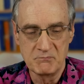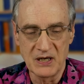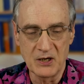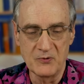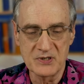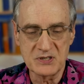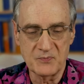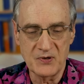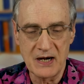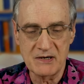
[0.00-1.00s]
Below is the
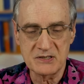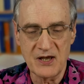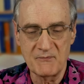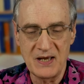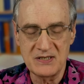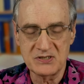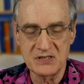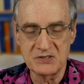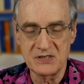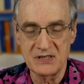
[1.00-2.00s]
progress I've made
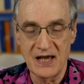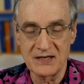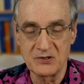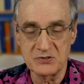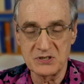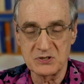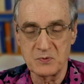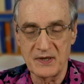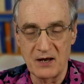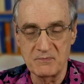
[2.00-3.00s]
since the
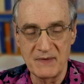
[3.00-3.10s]
diagnosis without